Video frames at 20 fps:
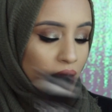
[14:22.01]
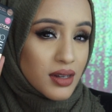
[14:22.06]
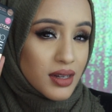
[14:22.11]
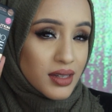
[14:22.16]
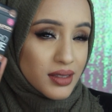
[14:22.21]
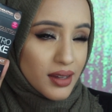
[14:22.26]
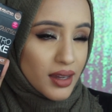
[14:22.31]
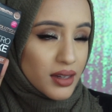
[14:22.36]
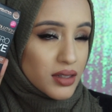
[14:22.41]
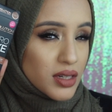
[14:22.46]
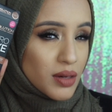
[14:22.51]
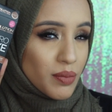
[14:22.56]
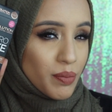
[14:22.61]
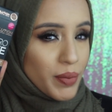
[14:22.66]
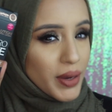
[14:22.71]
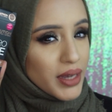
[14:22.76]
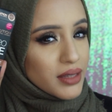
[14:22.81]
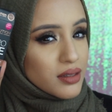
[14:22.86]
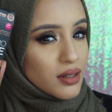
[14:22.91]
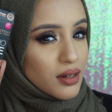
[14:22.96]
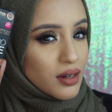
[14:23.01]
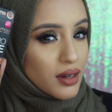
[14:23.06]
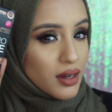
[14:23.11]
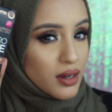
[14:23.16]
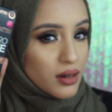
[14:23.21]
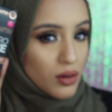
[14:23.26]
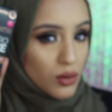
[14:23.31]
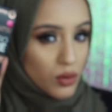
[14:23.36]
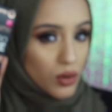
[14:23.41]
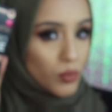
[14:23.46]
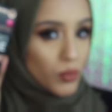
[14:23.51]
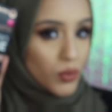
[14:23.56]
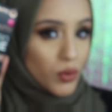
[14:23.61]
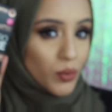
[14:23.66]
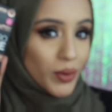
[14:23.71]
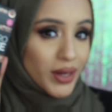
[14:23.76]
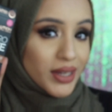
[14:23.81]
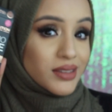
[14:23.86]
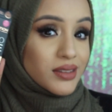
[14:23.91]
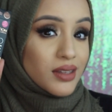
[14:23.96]
It's actually better in a lot
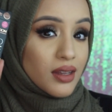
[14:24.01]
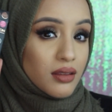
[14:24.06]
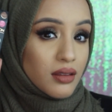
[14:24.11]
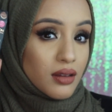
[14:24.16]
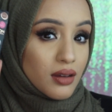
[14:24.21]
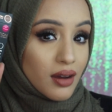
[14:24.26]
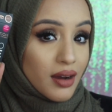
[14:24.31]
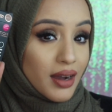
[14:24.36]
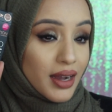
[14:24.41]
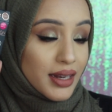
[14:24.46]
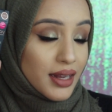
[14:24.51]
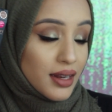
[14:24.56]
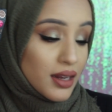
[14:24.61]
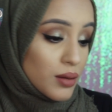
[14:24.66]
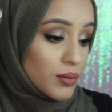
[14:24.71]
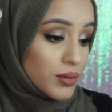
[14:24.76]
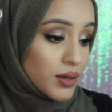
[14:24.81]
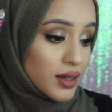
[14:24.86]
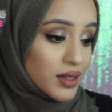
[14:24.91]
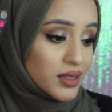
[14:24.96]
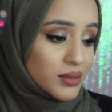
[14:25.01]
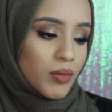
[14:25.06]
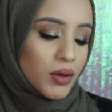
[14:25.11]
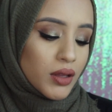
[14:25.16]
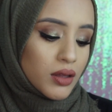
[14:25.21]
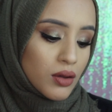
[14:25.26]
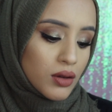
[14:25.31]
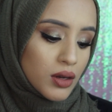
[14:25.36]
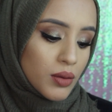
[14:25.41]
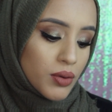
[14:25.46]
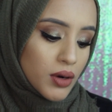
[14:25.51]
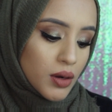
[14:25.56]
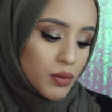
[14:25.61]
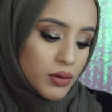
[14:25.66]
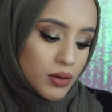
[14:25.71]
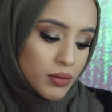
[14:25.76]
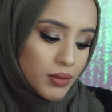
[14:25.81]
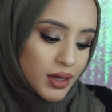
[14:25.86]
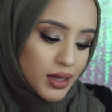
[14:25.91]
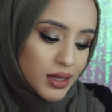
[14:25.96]
more ways than the Kylie lip kits, but the only
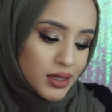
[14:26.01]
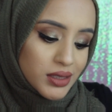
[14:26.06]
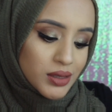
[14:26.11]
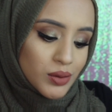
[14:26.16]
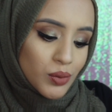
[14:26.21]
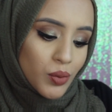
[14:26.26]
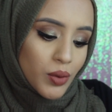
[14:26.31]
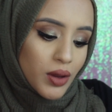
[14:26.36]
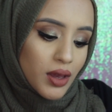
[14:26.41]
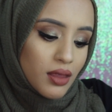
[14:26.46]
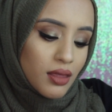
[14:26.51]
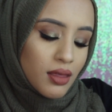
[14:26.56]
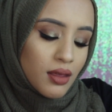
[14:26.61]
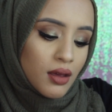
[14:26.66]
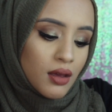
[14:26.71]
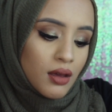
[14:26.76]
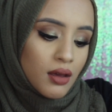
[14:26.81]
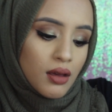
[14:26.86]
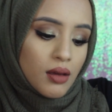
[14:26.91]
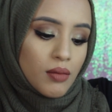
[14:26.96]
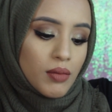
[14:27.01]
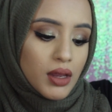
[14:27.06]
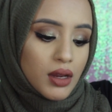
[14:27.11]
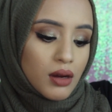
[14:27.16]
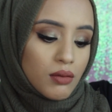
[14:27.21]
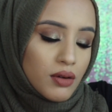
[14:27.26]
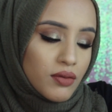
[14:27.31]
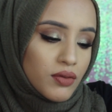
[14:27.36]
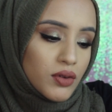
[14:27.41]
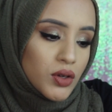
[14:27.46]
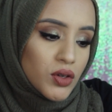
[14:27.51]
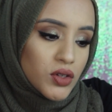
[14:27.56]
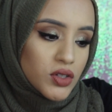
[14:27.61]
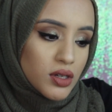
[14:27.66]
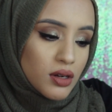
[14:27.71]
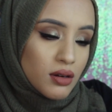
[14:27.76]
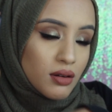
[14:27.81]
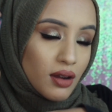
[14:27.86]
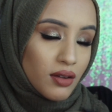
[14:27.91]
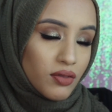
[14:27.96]
problem is with Makeup
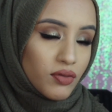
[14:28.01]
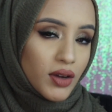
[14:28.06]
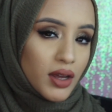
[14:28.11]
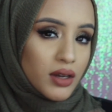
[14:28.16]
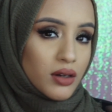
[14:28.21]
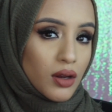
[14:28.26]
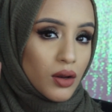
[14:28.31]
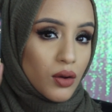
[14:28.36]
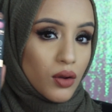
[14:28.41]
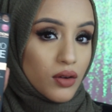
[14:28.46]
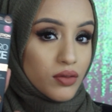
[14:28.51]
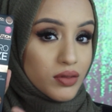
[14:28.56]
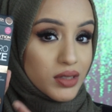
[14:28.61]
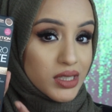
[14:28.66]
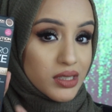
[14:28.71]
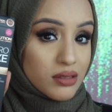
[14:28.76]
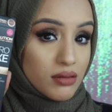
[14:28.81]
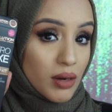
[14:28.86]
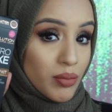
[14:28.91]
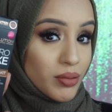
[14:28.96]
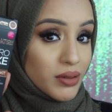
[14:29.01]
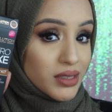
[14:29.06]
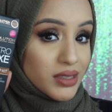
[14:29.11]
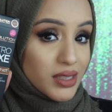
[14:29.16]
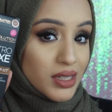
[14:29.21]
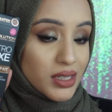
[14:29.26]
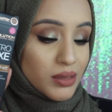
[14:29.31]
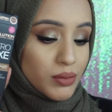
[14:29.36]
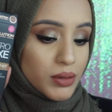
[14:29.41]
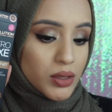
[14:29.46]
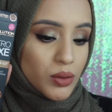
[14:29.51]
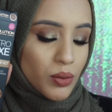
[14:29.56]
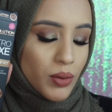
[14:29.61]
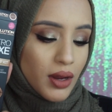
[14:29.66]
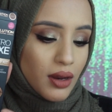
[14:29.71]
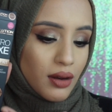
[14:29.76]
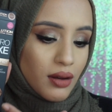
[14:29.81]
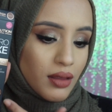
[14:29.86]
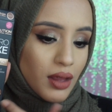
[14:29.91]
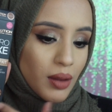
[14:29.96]
Revolution, I find a lot of discrepancies
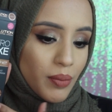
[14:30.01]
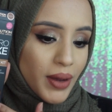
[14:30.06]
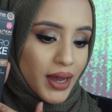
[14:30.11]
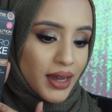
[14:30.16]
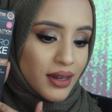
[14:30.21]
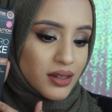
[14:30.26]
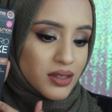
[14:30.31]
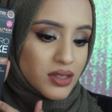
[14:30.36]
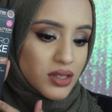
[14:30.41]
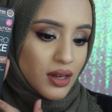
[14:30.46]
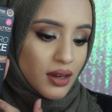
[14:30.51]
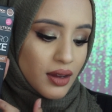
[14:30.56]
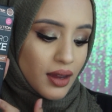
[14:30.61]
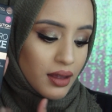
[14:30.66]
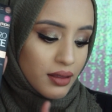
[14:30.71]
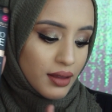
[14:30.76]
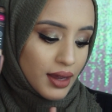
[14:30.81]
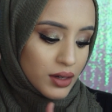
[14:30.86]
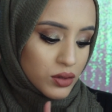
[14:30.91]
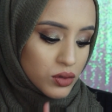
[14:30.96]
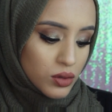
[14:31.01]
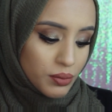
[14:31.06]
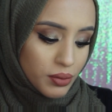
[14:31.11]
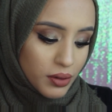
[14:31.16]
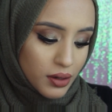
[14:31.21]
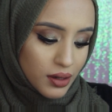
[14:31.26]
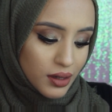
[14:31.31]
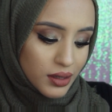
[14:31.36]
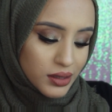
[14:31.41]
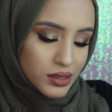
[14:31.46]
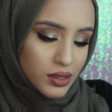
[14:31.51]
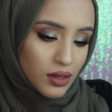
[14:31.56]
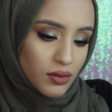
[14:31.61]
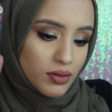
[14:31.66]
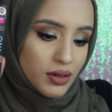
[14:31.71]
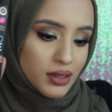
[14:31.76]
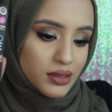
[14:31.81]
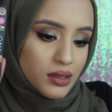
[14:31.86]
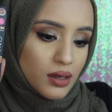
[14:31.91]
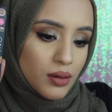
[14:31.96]
between their packaging and actual products. So
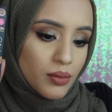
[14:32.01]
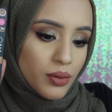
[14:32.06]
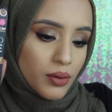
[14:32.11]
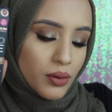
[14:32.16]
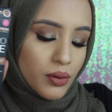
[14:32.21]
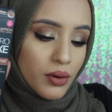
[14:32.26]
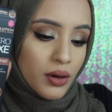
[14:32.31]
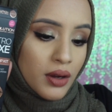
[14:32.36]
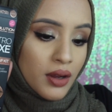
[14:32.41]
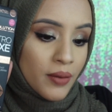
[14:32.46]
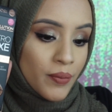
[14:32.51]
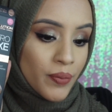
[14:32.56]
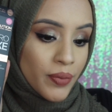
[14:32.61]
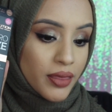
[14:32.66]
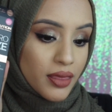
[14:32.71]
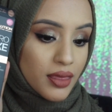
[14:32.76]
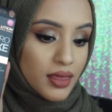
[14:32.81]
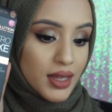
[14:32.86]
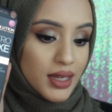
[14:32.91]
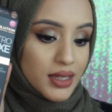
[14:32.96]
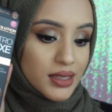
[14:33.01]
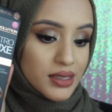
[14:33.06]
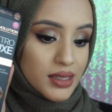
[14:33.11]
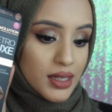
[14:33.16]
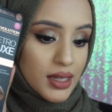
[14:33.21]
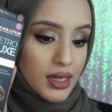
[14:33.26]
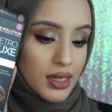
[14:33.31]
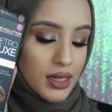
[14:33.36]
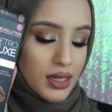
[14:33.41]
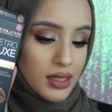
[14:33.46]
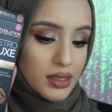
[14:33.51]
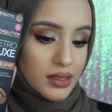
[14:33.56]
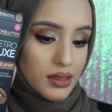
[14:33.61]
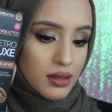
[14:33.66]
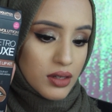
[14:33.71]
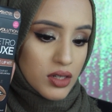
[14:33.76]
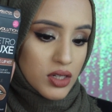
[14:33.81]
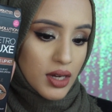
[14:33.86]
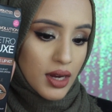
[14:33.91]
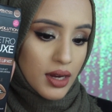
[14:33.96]
for example, this is
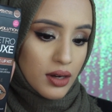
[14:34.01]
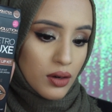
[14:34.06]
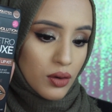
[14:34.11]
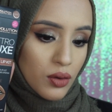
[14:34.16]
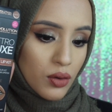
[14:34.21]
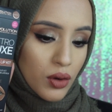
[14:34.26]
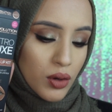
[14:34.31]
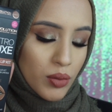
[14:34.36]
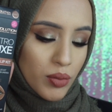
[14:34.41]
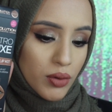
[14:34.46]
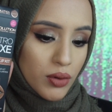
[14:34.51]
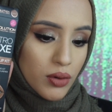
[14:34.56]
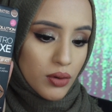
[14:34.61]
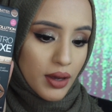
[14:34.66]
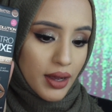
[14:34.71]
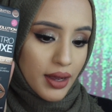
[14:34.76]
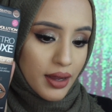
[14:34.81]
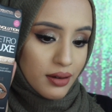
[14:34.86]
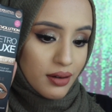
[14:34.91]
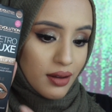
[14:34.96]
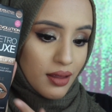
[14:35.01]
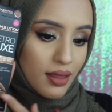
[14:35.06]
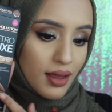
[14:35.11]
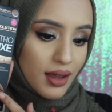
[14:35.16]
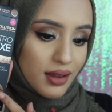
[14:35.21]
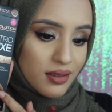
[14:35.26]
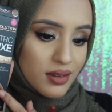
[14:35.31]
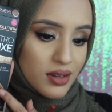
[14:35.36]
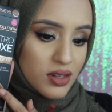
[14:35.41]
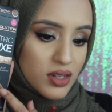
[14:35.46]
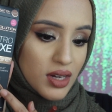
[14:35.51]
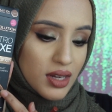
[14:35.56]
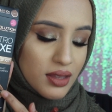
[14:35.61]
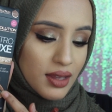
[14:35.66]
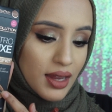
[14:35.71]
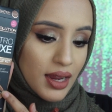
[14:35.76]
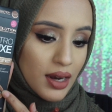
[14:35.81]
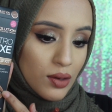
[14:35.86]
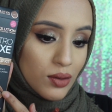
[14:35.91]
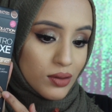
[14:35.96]
the shade Noble, and that's the shade
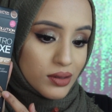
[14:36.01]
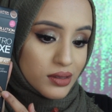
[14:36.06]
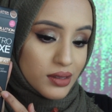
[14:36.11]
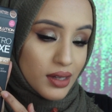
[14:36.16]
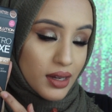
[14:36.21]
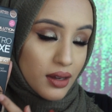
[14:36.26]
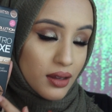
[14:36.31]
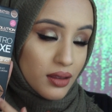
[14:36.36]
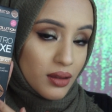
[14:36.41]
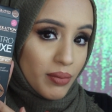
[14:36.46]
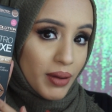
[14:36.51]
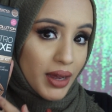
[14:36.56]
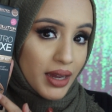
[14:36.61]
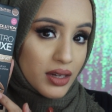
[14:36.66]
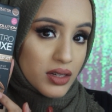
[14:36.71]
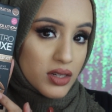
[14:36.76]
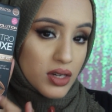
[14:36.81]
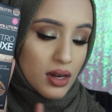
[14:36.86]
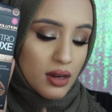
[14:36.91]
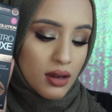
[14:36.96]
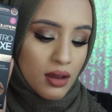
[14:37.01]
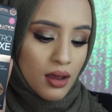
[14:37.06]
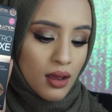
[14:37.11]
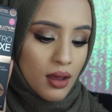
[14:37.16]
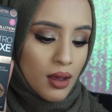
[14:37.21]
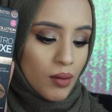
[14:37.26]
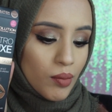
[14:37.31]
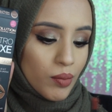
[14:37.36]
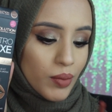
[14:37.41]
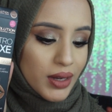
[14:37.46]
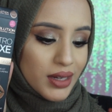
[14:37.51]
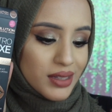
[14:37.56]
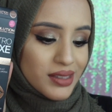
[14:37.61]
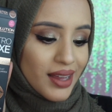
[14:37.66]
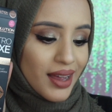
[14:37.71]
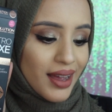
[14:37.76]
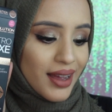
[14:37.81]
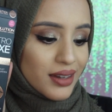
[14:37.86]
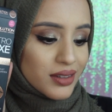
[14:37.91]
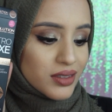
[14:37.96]
that it looks like in the packaging, but it's
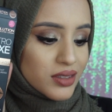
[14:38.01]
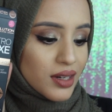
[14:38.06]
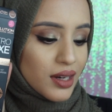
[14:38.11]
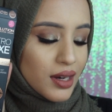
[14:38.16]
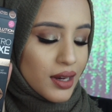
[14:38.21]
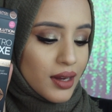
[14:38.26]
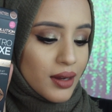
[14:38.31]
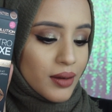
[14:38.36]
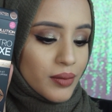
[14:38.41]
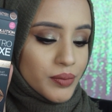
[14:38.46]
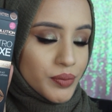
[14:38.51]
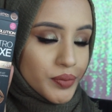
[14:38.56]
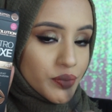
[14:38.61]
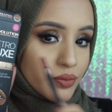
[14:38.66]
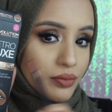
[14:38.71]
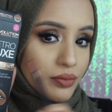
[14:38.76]
actually